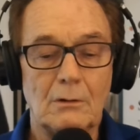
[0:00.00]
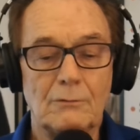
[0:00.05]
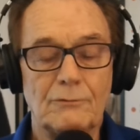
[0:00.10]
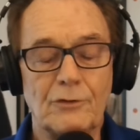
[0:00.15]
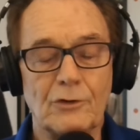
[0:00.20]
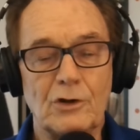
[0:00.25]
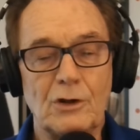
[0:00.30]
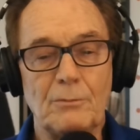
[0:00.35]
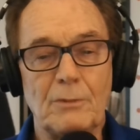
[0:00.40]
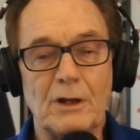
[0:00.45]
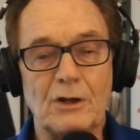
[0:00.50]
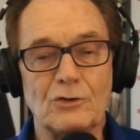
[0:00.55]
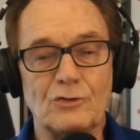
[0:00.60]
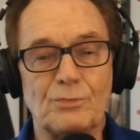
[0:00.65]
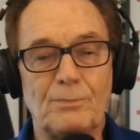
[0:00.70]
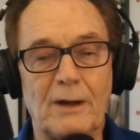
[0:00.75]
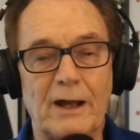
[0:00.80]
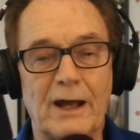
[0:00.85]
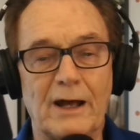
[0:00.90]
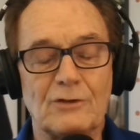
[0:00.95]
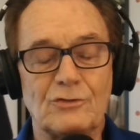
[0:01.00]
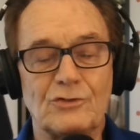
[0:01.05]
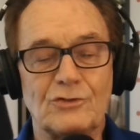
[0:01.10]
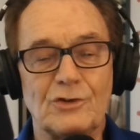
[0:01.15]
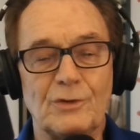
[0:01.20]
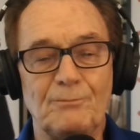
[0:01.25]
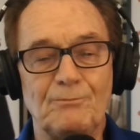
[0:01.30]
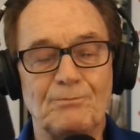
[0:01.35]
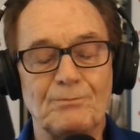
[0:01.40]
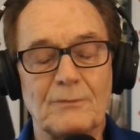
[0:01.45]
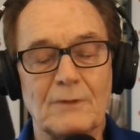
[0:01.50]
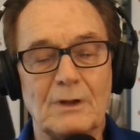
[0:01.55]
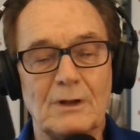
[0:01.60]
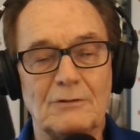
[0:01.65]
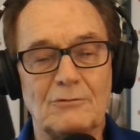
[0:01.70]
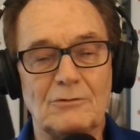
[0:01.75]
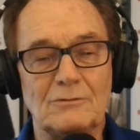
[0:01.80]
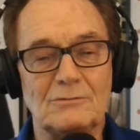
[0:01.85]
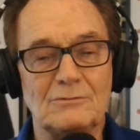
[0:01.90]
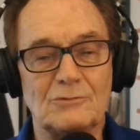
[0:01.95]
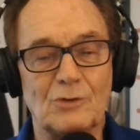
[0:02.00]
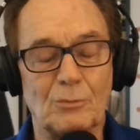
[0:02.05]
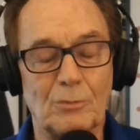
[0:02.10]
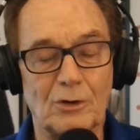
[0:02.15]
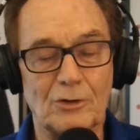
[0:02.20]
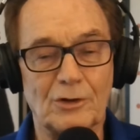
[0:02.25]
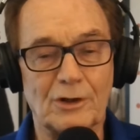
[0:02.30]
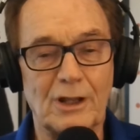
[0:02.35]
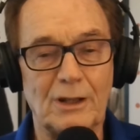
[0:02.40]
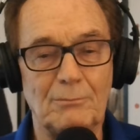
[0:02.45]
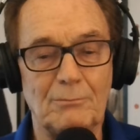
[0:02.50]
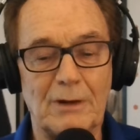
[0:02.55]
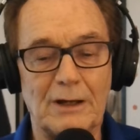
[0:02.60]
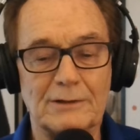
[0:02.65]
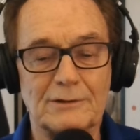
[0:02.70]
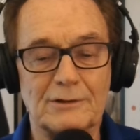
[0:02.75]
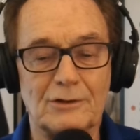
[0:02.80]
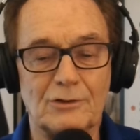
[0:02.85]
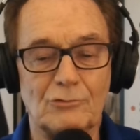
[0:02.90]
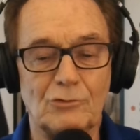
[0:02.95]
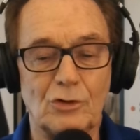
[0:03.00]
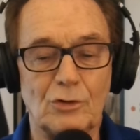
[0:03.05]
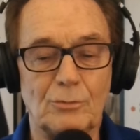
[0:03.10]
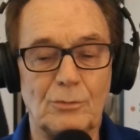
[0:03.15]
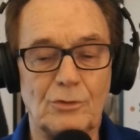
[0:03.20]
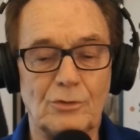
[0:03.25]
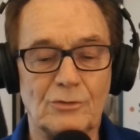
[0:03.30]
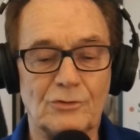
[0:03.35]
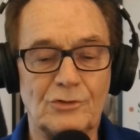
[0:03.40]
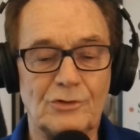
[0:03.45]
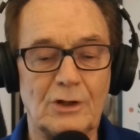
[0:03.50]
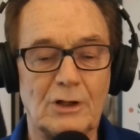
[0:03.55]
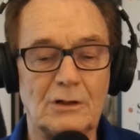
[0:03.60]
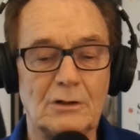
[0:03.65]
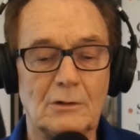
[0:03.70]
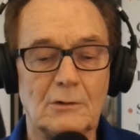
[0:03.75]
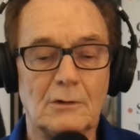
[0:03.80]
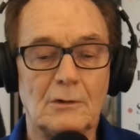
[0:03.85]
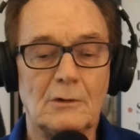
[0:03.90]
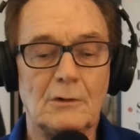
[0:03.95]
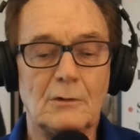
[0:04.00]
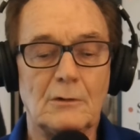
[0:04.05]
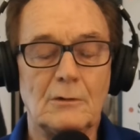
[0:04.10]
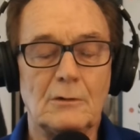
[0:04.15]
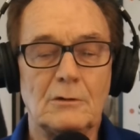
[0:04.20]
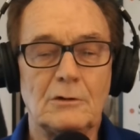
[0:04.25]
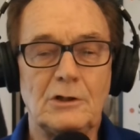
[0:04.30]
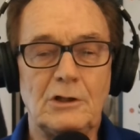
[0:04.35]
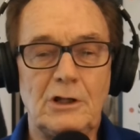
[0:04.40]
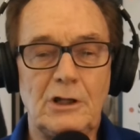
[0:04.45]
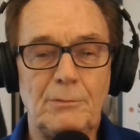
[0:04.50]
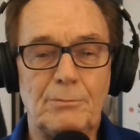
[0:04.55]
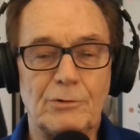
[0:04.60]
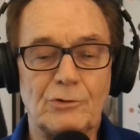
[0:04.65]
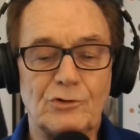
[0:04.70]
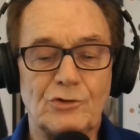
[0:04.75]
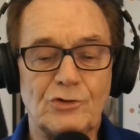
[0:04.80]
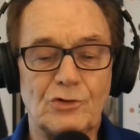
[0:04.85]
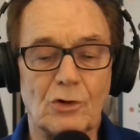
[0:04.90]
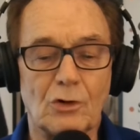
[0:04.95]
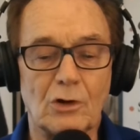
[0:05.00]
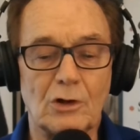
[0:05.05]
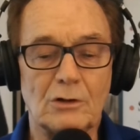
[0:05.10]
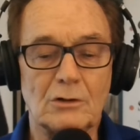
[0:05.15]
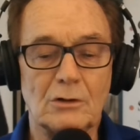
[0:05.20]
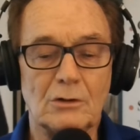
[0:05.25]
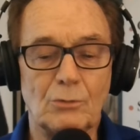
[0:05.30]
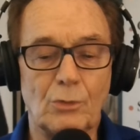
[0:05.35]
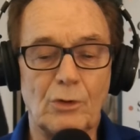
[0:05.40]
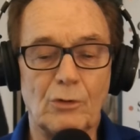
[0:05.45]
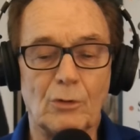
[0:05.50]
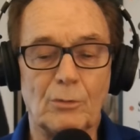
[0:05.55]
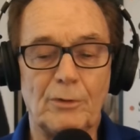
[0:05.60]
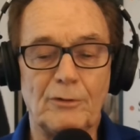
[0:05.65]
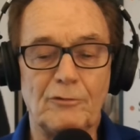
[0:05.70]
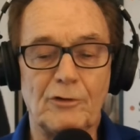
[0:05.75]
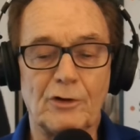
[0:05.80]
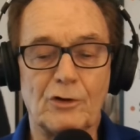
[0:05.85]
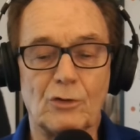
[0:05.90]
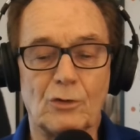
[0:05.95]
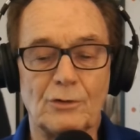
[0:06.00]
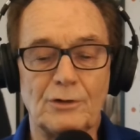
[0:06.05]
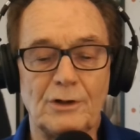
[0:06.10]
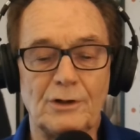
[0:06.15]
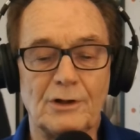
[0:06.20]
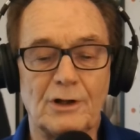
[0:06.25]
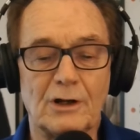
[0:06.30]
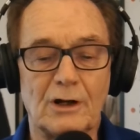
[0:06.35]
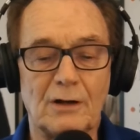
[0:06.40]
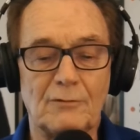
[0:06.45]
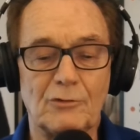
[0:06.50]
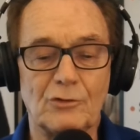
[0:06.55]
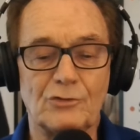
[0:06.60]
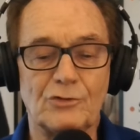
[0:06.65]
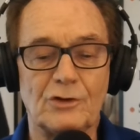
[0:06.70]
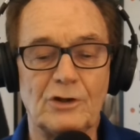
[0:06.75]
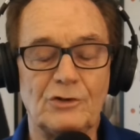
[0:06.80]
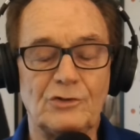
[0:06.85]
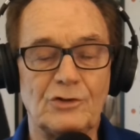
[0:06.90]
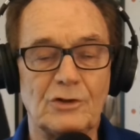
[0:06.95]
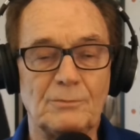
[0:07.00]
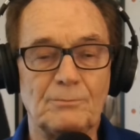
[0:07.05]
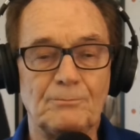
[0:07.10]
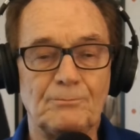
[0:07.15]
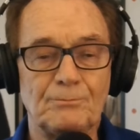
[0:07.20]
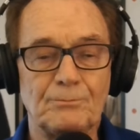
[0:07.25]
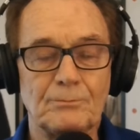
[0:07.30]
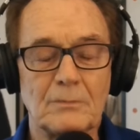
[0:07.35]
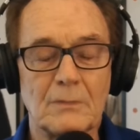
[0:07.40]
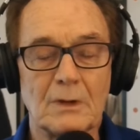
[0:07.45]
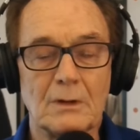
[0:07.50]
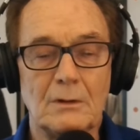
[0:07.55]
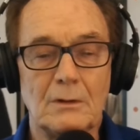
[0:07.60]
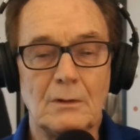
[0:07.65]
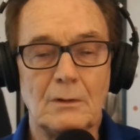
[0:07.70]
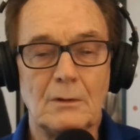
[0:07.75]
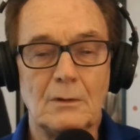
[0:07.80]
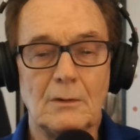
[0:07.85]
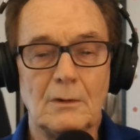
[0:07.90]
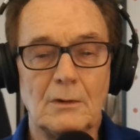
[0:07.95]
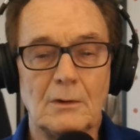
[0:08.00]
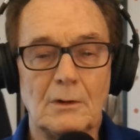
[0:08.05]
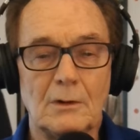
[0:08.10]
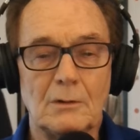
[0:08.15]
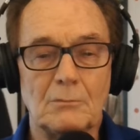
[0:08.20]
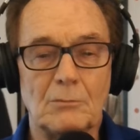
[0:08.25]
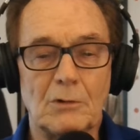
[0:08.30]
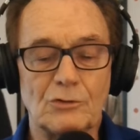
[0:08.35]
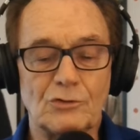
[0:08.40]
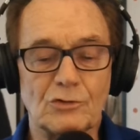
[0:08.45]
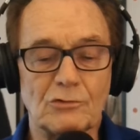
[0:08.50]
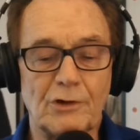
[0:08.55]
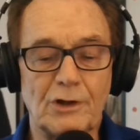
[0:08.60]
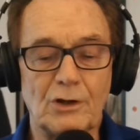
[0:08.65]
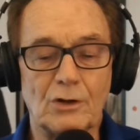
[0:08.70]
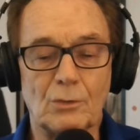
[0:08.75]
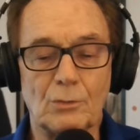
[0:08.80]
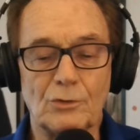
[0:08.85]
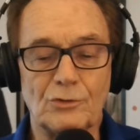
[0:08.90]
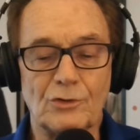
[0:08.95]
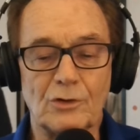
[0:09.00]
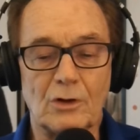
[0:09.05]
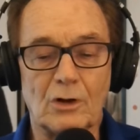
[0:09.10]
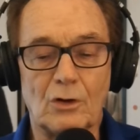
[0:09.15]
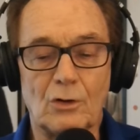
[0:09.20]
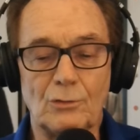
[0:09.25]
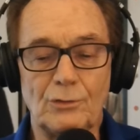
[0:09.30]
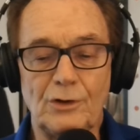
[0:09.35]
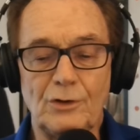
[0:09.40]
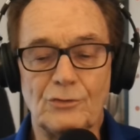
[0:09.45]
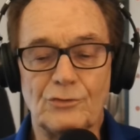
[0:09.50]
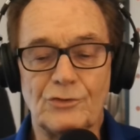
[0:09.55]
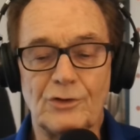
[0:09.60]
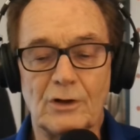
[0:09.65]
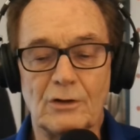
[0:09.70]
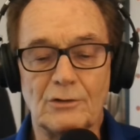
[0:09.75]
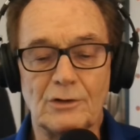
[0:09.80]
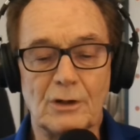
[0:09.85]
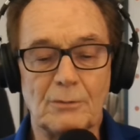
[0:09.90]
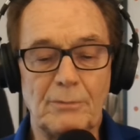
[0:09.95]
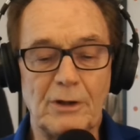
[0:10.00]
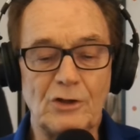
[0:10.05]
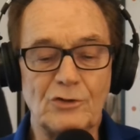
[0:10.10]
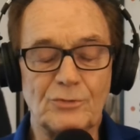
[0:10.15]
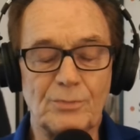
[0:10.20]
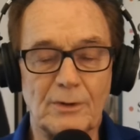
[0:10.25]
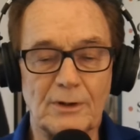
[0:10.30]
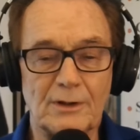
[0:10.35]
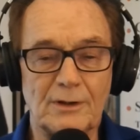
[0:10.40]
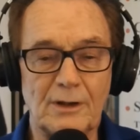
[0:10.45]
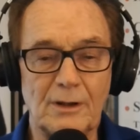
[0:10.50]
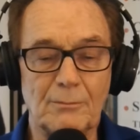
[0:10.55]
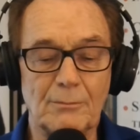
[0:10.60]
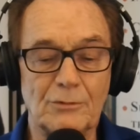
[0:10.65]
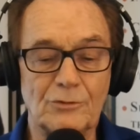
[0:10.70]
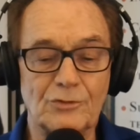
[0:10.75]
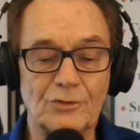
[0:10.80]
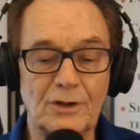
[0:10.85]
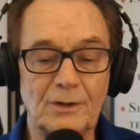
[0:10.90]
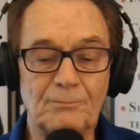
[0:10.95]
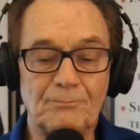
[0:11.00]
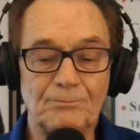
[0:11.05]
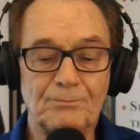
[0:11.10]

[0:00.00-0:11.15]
30 minutes passed, and Roberta came back to the room and said, keep it short, we will be recording the conversation. Marcelino was in a holding cell in the basement of the embassy.